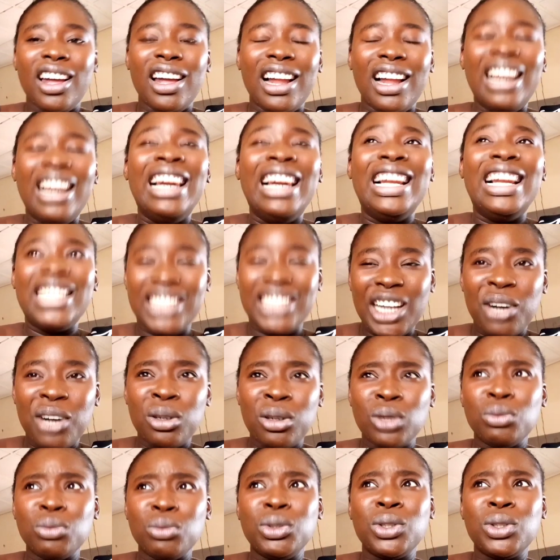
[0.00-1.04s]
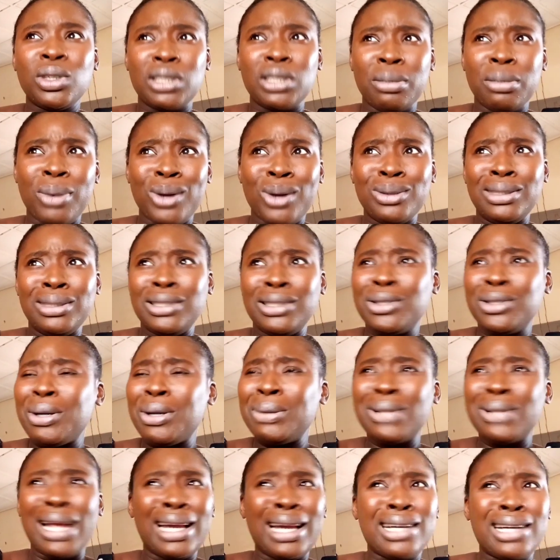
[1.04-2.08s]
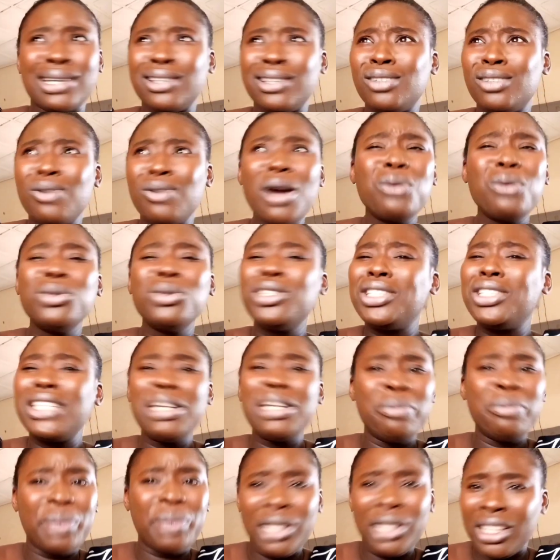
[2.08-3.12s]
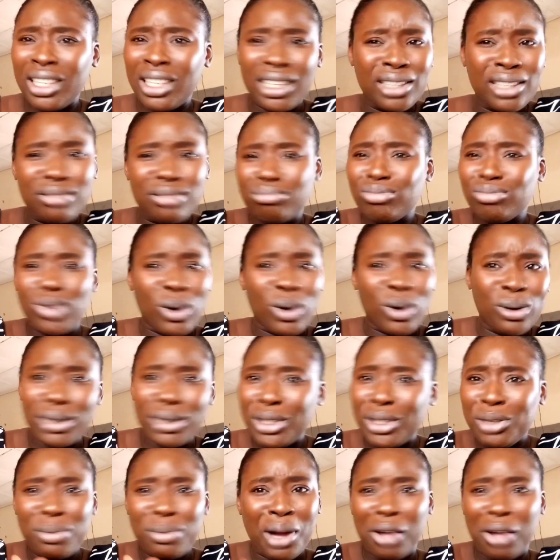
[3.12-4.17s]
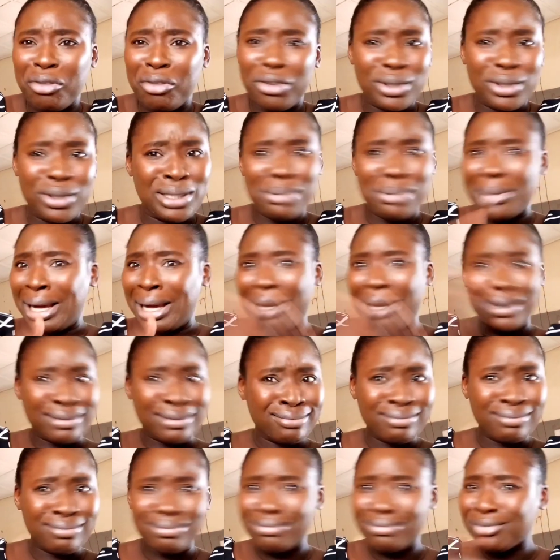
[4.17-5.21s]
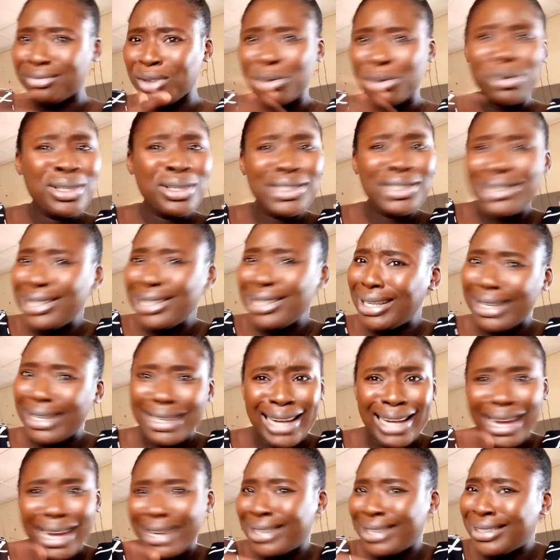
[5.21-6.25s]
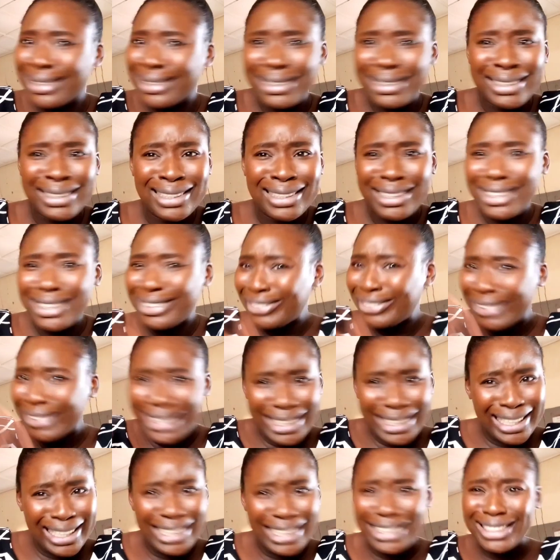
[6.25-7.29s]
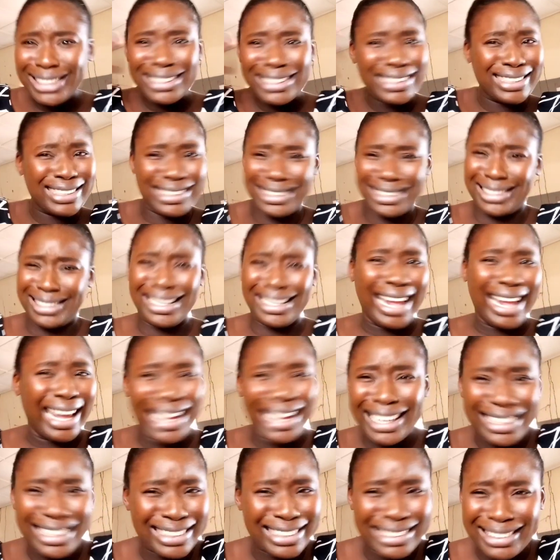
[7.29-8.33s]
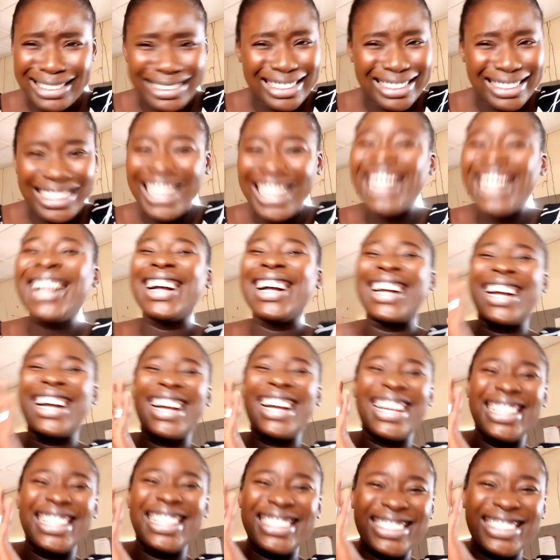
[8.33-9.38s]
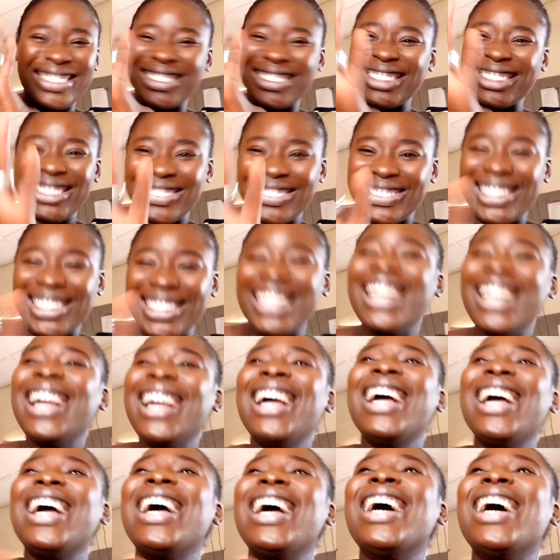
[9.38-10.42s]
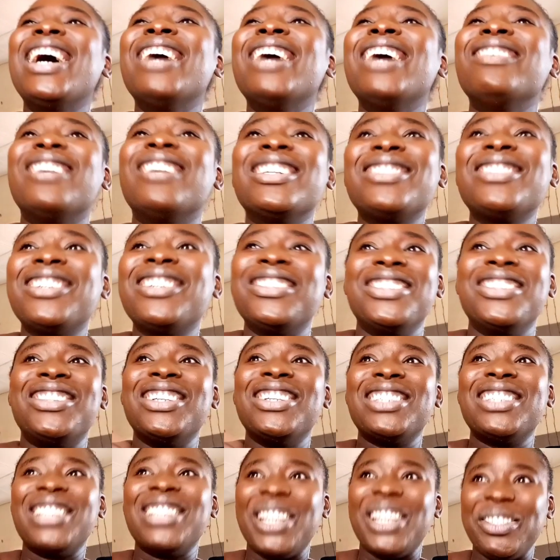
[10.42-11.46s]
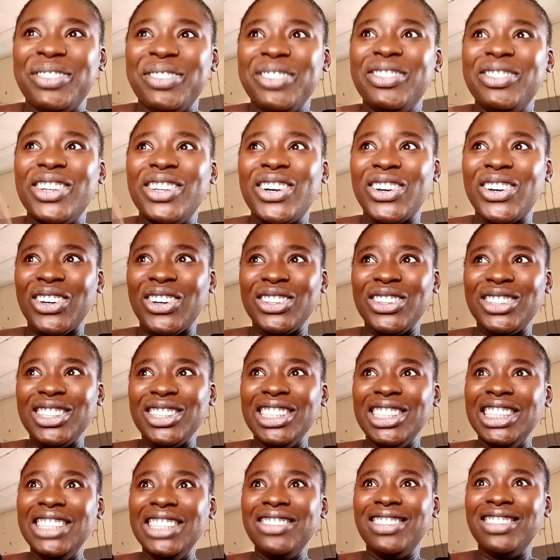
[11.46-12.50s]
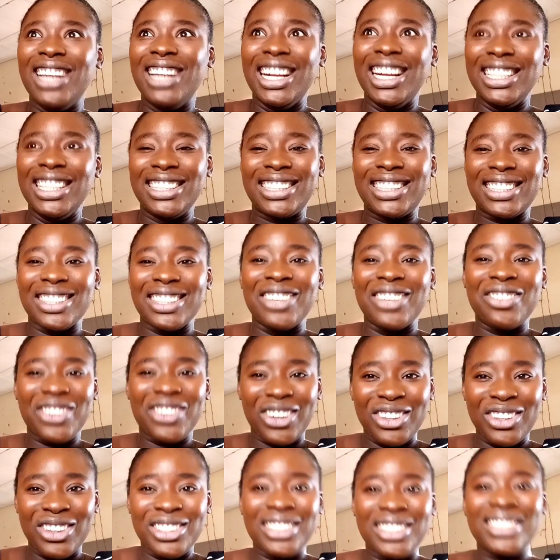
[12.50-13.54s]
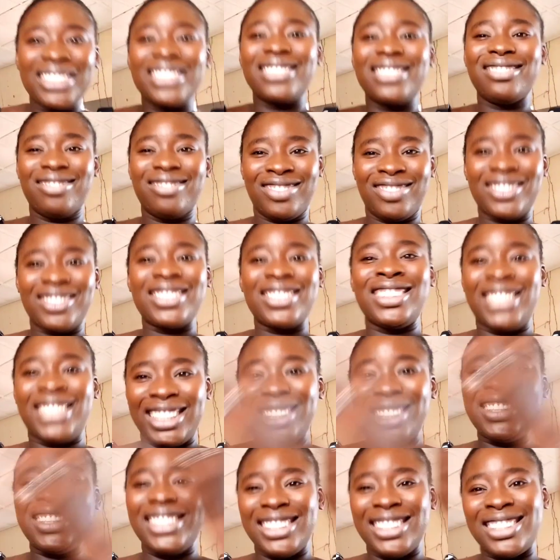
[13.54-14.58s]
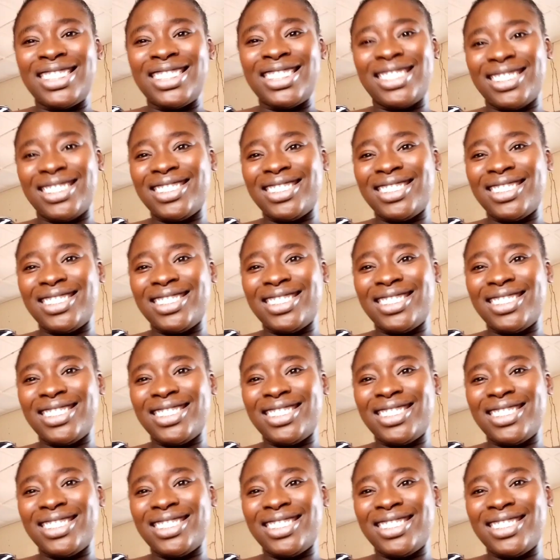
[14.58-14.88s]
later on we talked about it. So I was like, why would she be calling you by your first name? Like, who is she? Like, really? Like, guys, trust me. Well, I was just laughing because he knew that, of course, this is